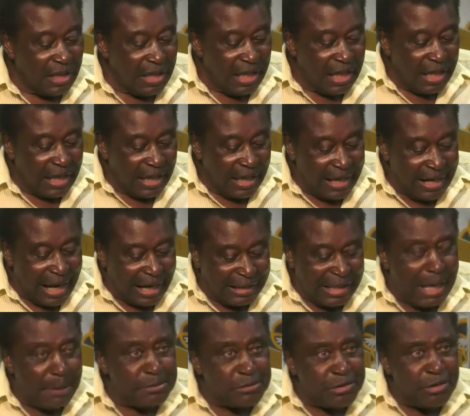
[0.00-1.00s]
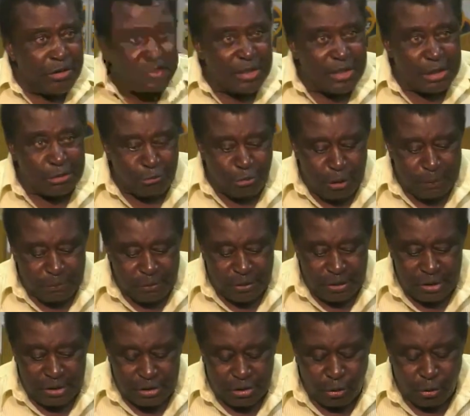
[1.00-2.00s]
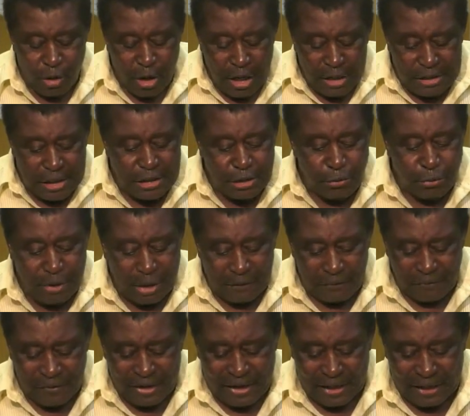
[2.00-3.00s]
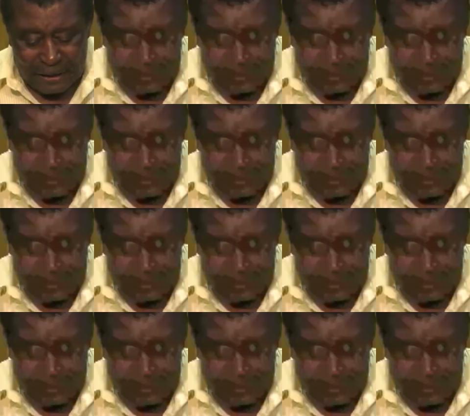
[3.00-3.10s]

And I kept searching the scripture, so this is what I found.